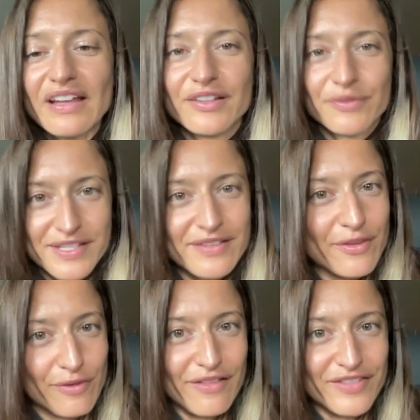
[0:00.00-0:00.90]
We'll see
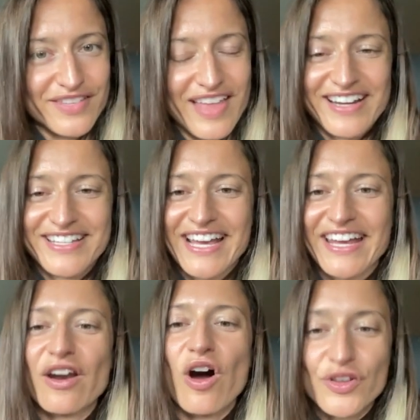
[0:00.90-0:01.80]
the relevance of that in a
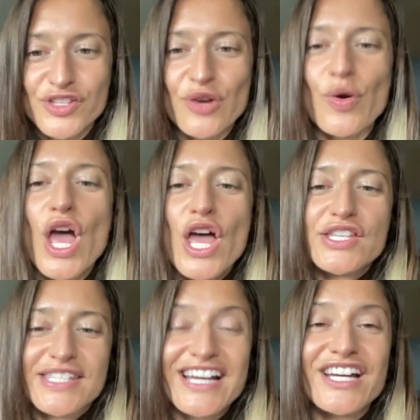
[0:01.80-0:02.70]
second. Also,
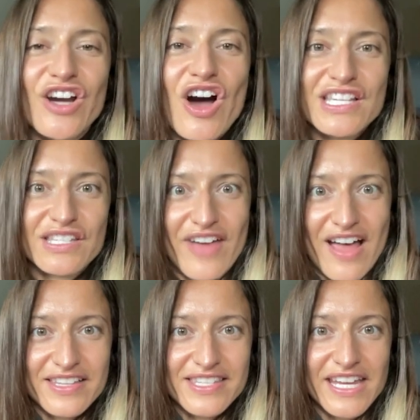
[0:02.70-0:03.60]
sunk cost
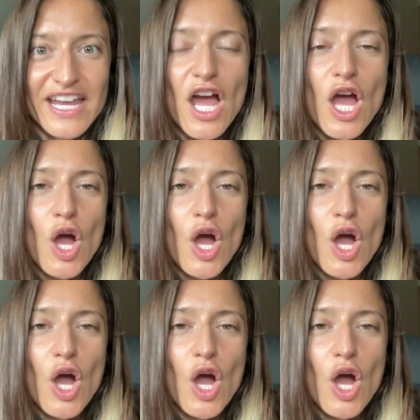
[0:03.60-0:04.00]
fallacy.